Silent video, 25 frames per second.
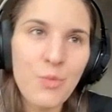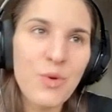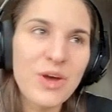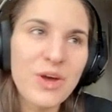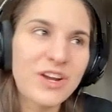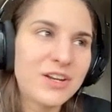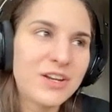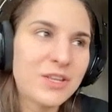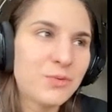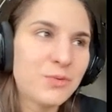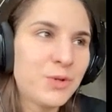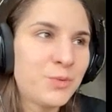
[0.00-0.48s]

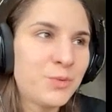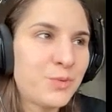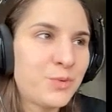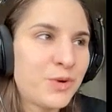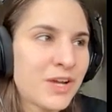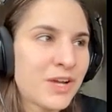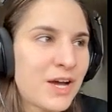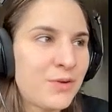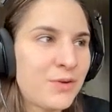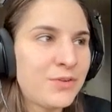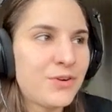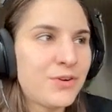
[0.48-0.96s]
Whether it will
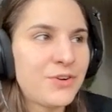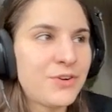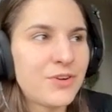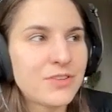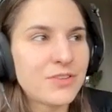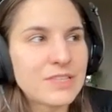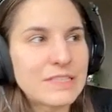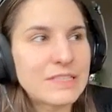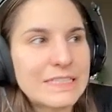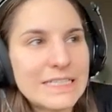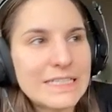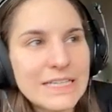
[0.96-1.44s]
work out or
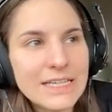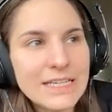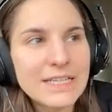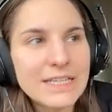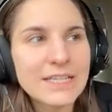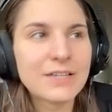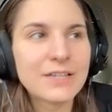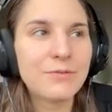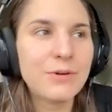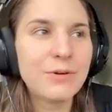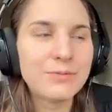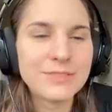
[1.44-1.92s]
not,
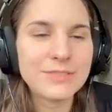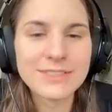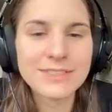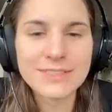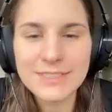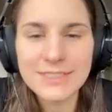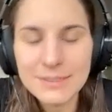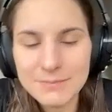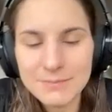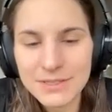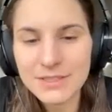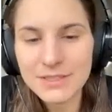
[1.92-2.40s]
we will
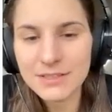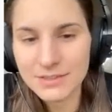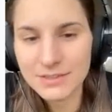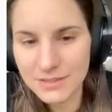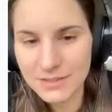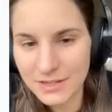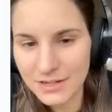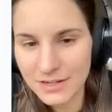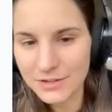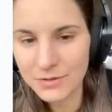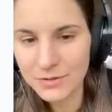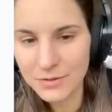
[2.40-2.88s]
see,
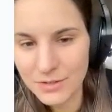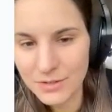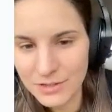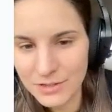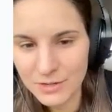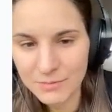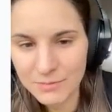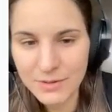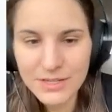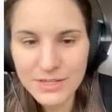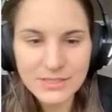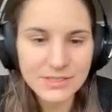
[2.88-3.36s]
but they are doing
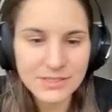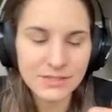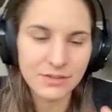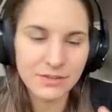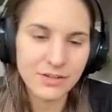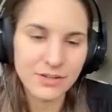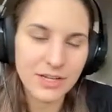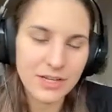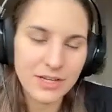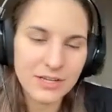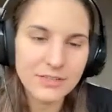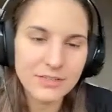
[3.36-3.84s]
their best,
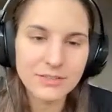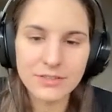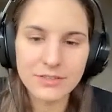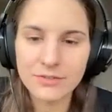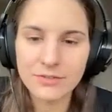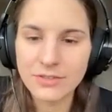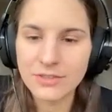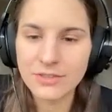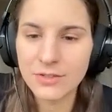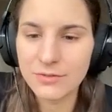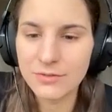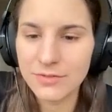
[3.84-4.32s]
and okay,
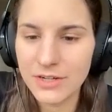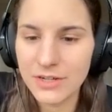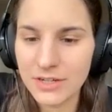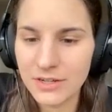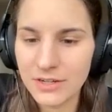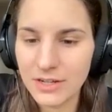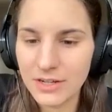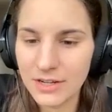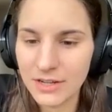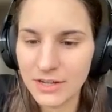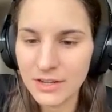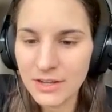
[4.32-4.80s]
so
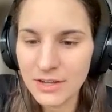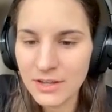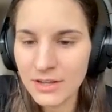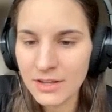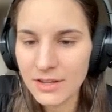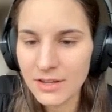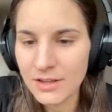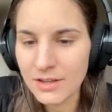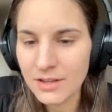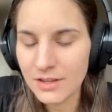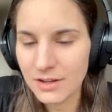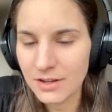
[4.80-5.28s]
far
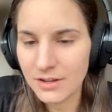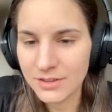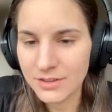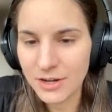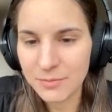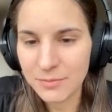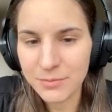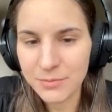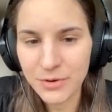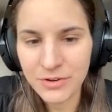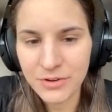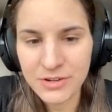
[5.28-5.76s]

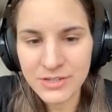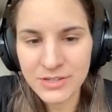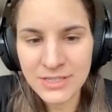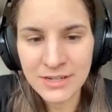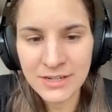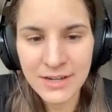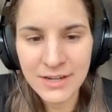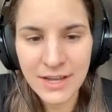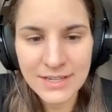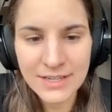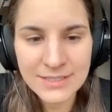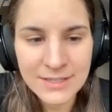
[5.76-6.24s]
they're
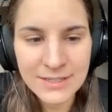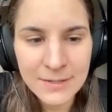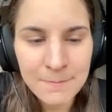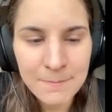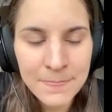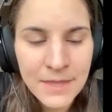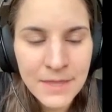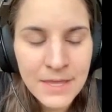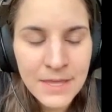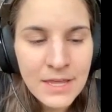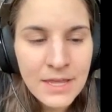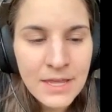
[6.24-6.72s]
progressing
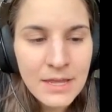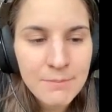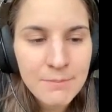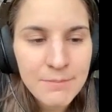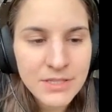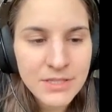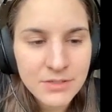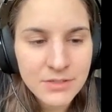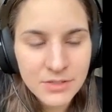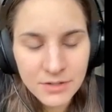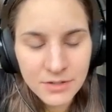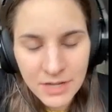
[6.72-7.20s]
nicely.
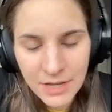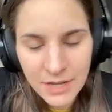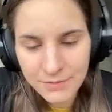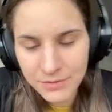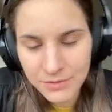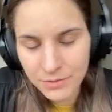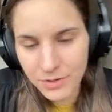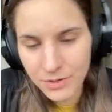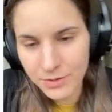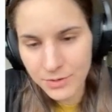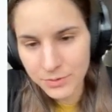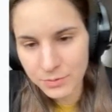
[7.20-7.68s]
But you don't
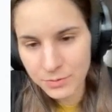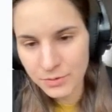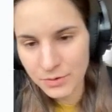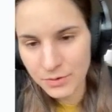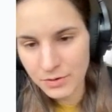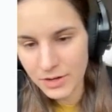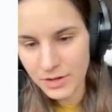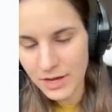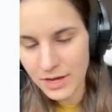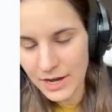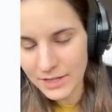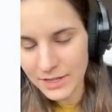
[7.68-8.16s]
have to go
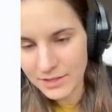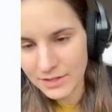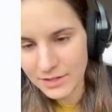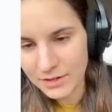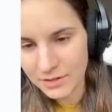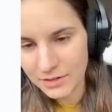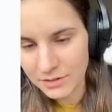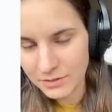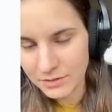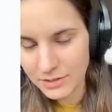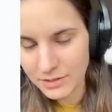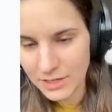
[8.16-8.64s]
to
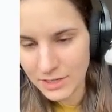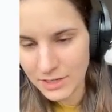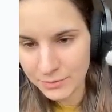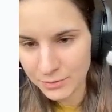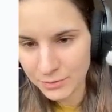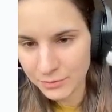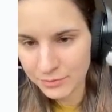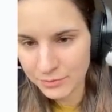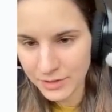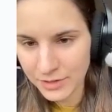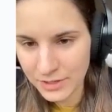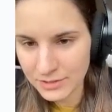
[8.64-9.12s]
ITER
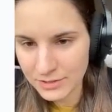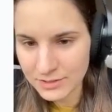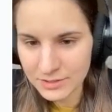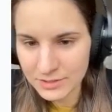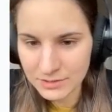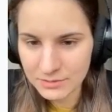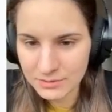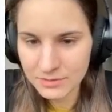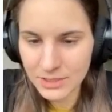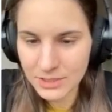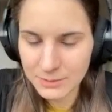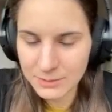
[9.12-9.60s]
down to
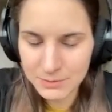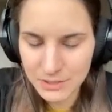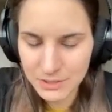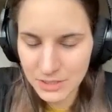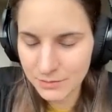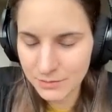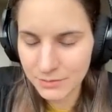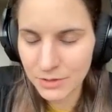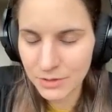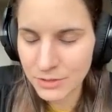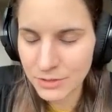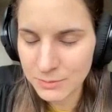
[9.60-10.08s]
France,
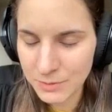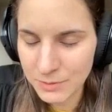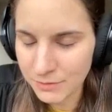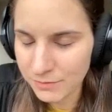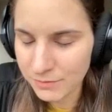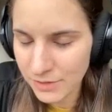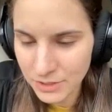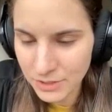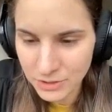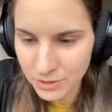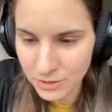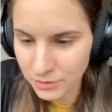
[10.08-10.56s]
especially if you don't
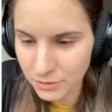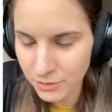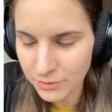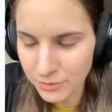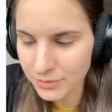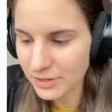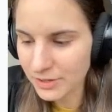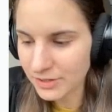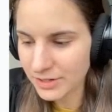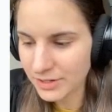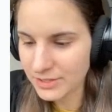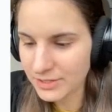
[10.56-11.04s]
speak French, don't
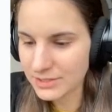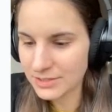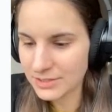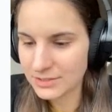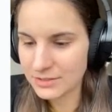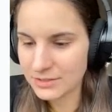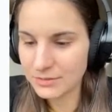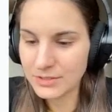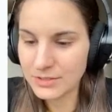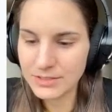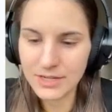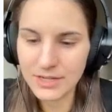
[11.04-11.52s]
go there, that's a
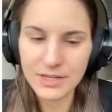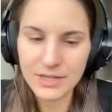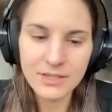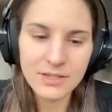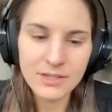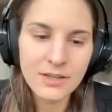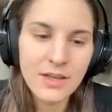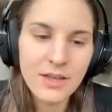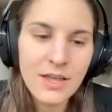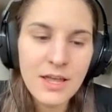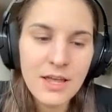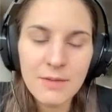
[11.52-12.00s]
suicide.